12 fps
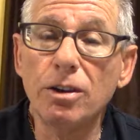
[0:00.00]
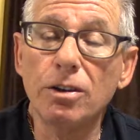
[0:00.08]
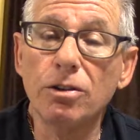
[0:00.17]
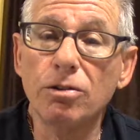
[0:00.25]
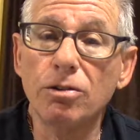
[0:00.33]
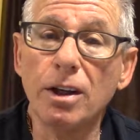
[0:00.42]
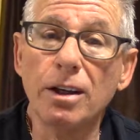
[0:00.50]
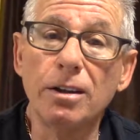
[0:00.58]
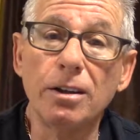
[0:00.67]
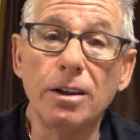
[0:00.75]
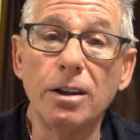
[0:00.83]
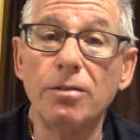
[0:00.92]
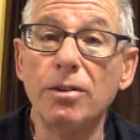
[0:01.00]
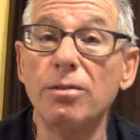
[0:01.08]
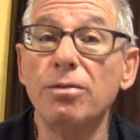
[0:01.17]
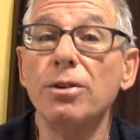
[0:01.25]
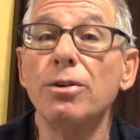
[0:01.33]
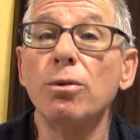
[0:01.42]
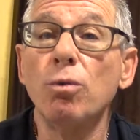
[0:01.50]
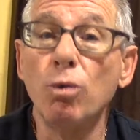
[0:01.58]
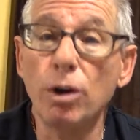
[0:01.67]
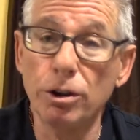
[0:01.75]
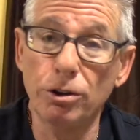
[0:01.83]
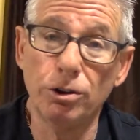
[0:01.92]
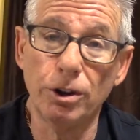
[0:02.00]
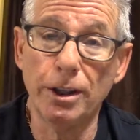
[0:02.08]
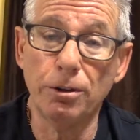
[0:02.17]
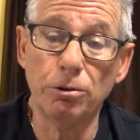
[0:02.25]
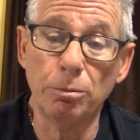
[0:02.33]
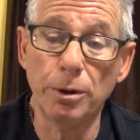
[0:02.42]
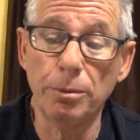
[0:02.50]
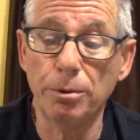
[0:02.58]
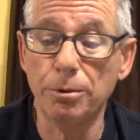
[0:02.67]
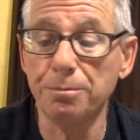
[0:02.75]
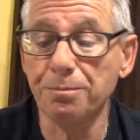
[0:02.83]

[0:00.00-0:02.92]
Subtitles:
to sell even for the worst salespeople.